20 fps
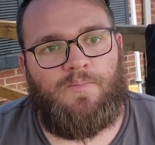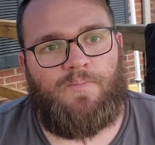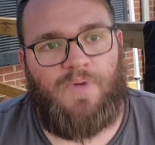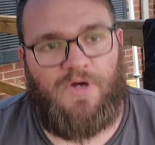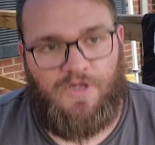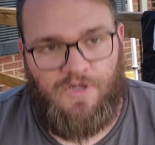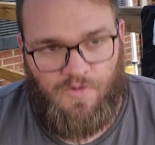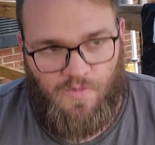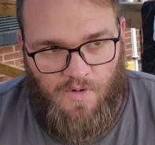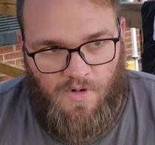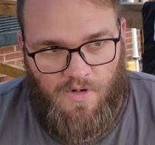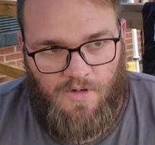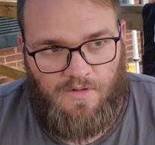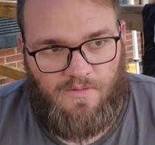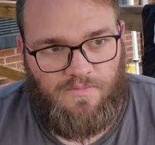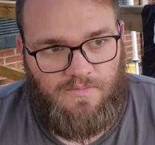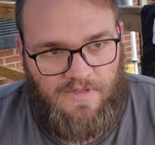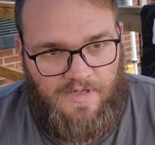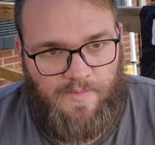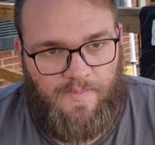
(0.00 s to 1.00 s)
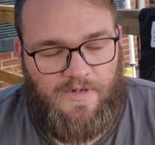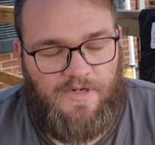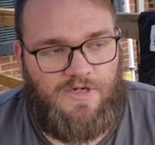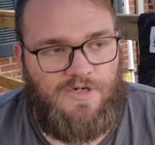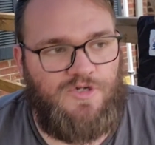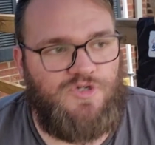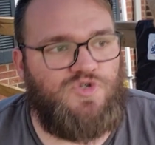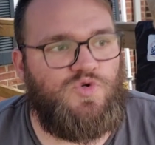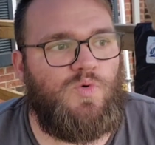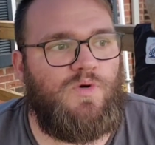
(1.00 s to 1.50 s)
But you are limited
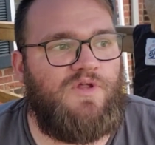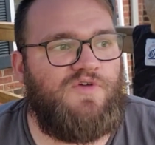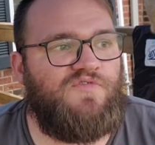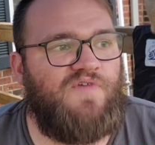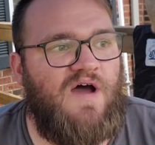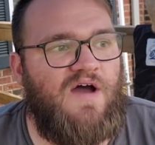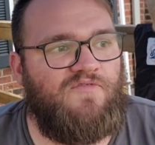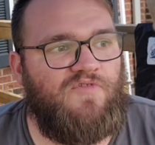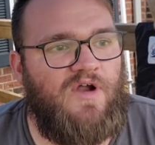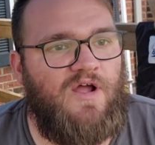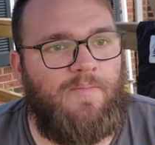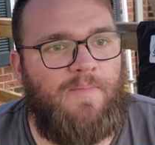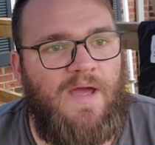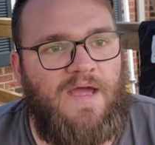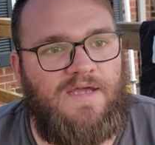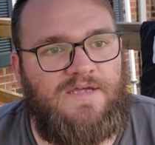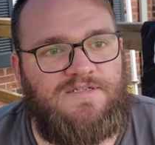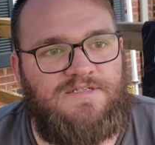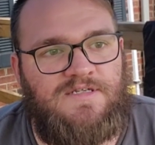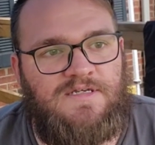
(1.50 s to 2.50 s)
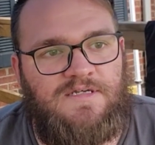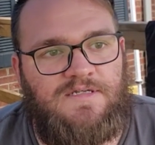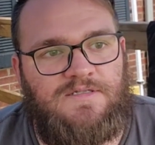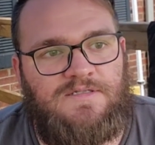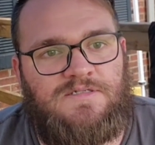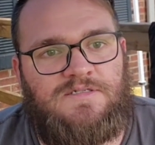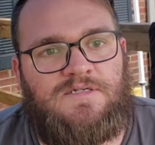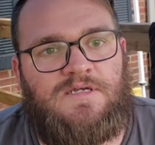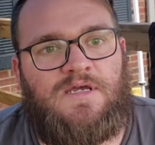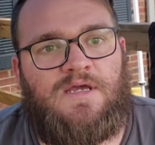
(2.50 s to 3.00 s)
to 25 round
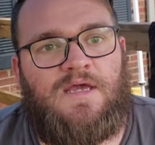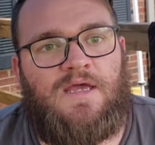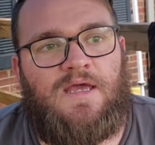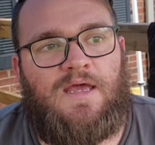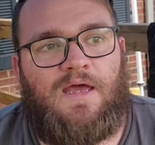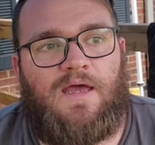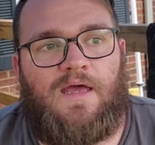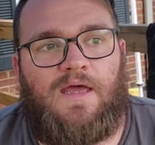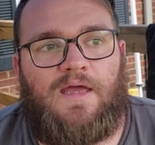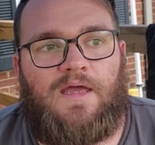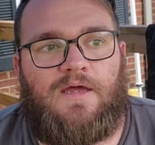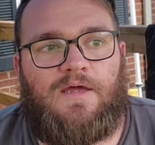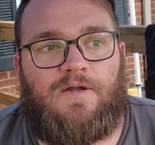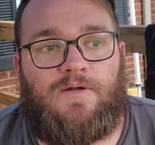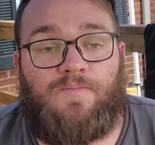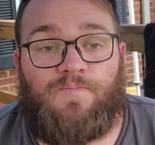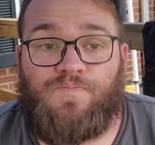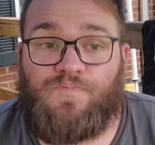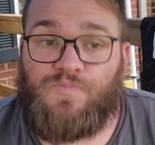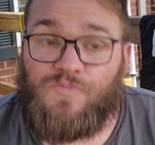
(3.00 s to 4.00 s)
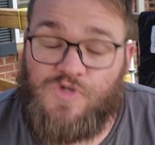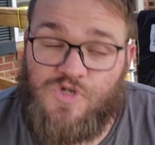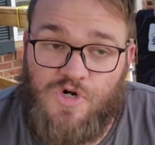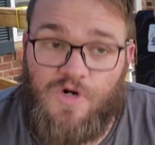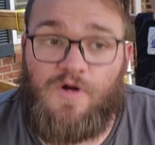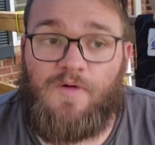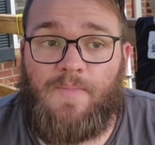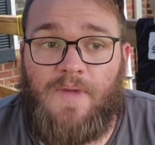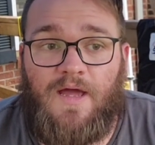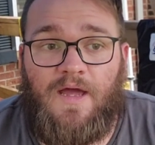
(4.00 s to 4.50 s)
magazines. And
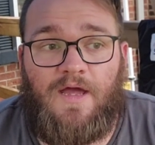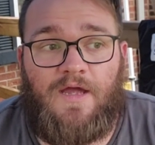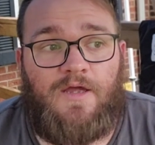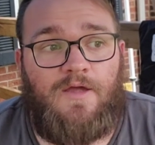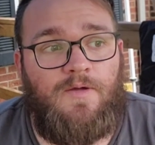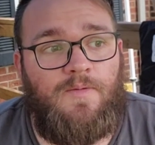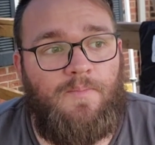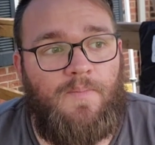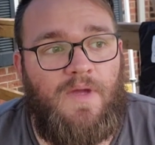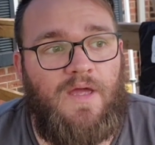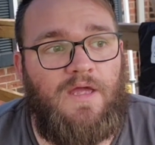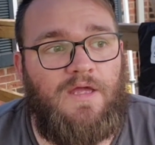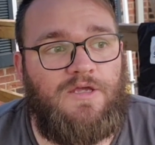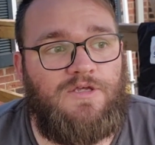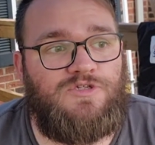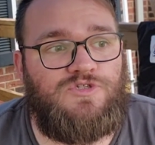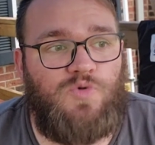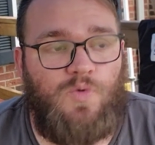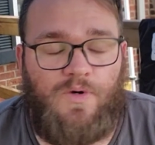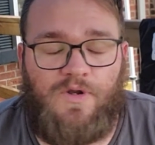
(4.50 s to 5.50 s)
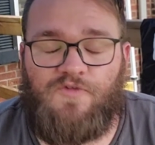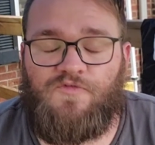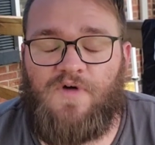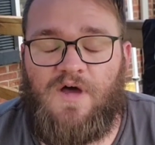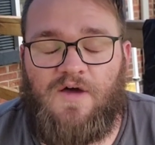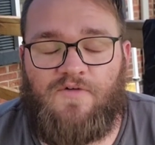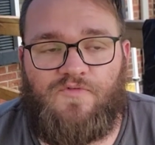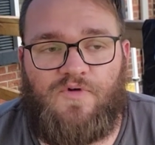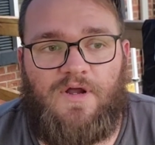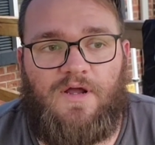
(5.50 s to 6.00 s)
Duramag makes
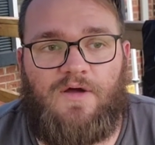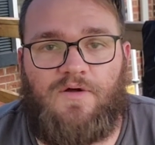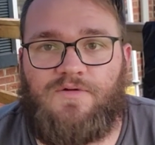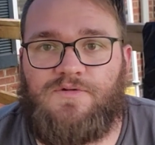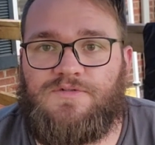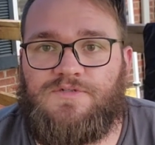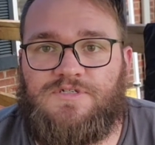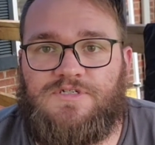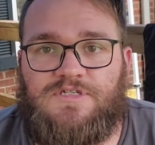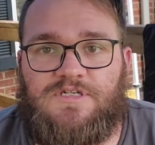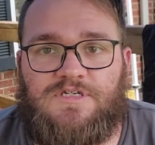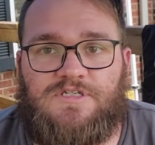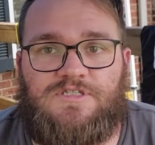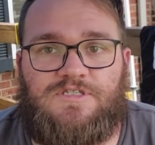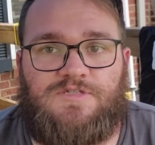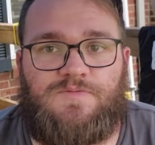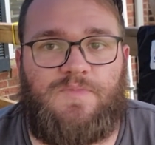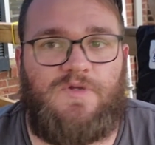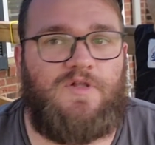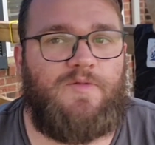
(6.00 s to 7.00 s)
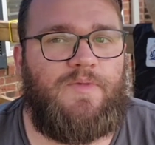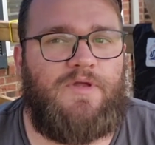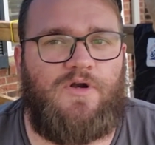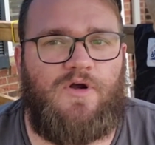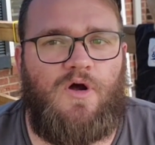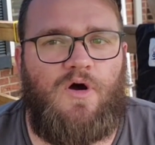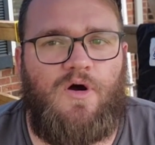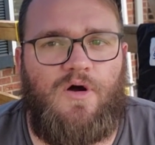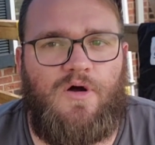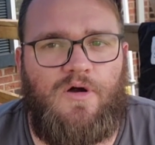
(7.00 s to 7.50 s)
25 round
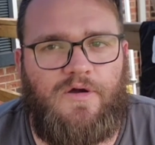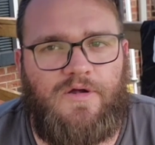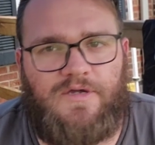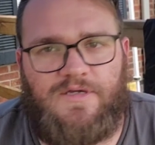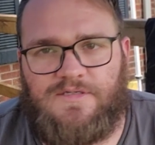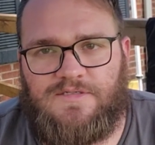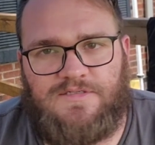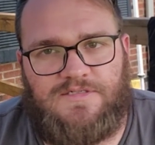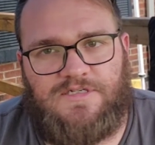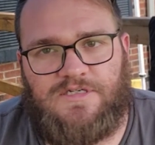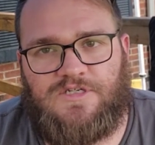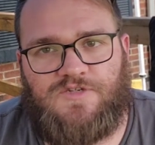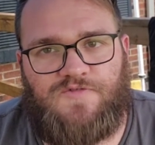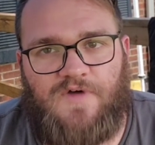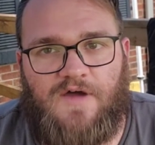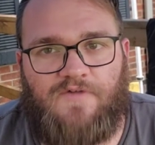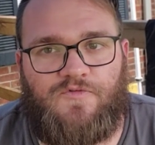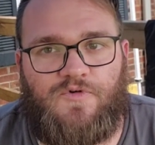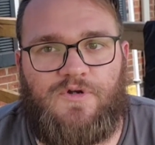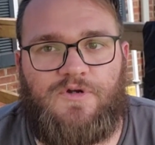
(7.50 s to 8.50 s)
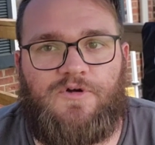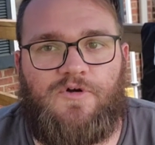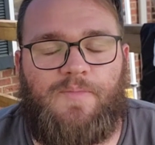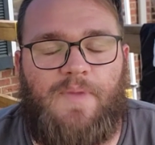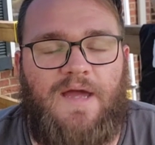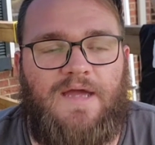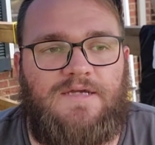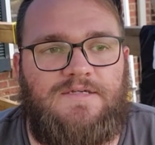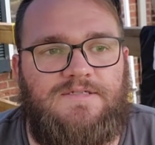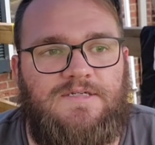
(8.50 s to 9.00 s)
6mm arc and 6.5 Grendel
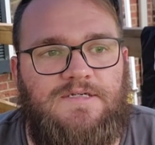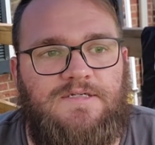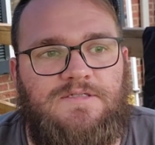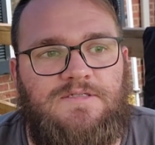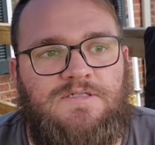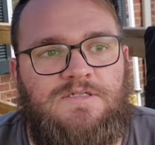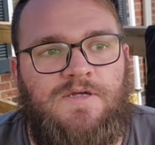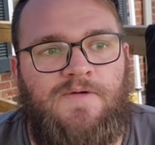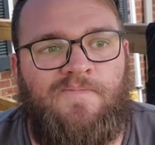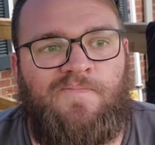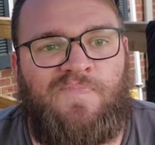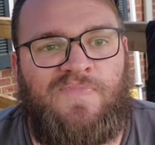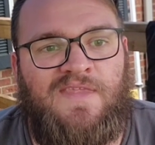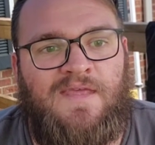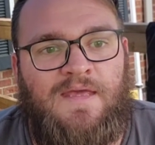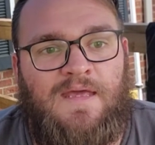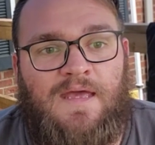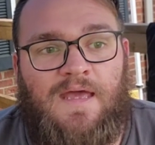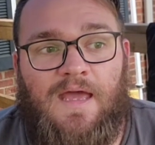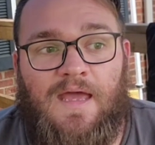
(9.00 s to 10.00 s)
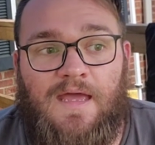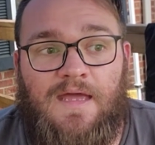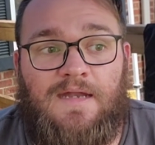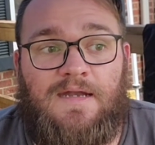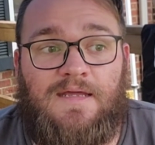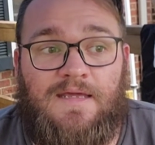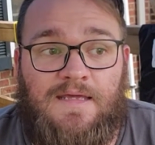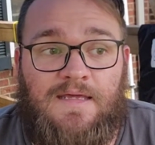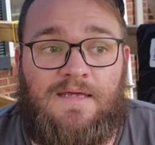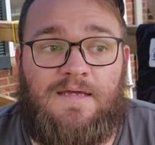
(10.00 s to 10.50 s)
magazines.
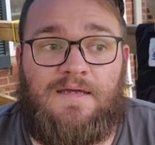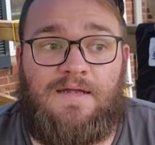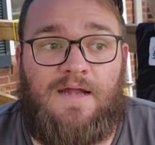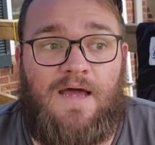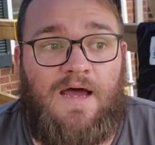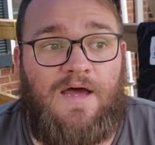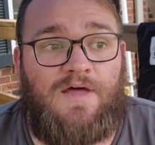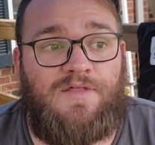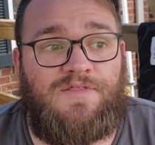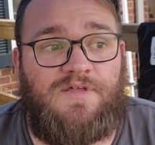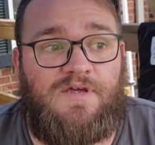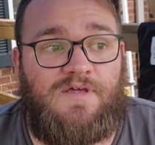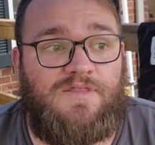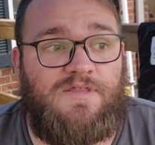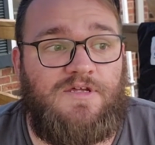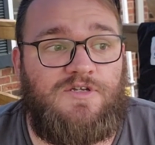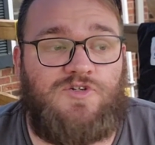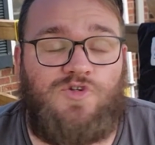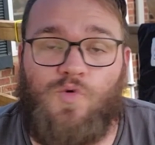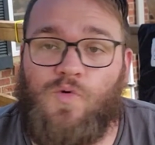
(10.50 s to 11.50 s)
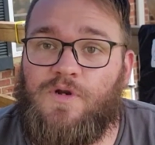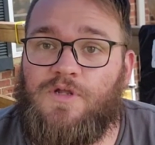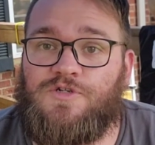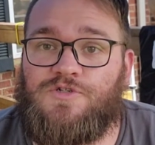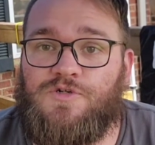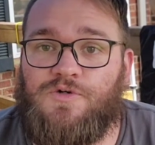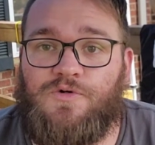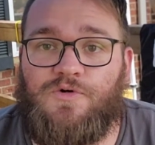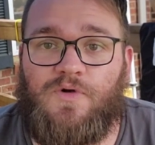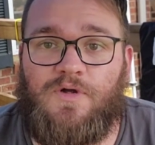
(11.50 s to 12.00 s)
And again, I think that
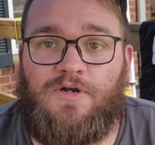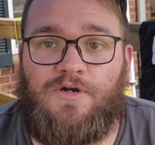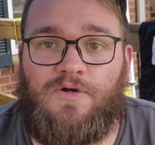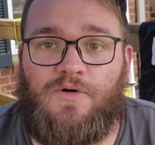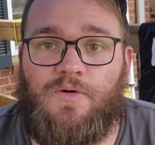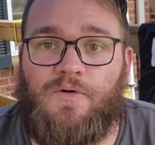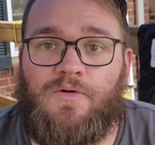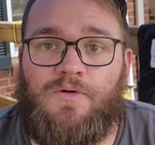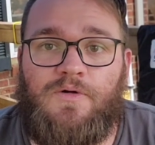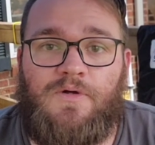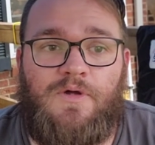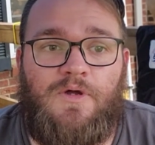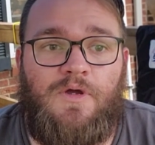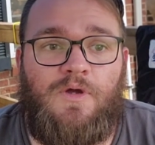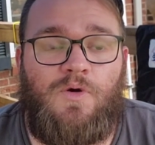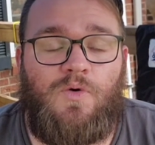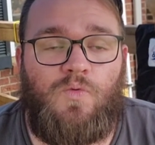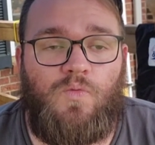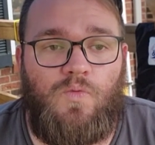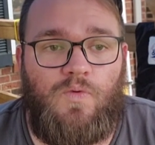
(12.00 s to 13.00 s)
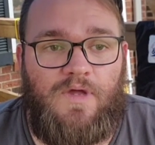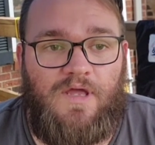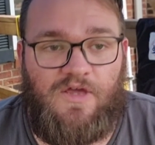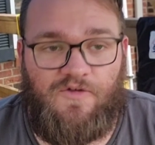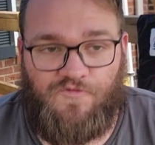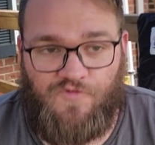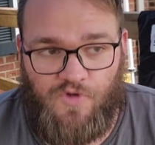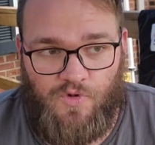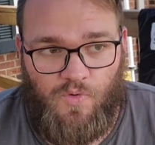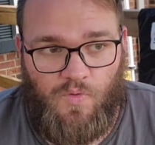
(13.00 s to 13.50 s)
22 Grendel,
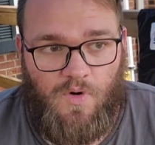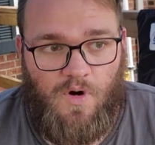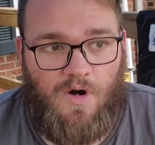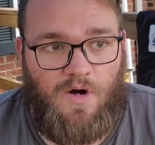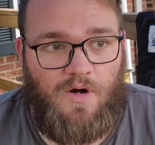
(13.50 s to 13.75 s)
if you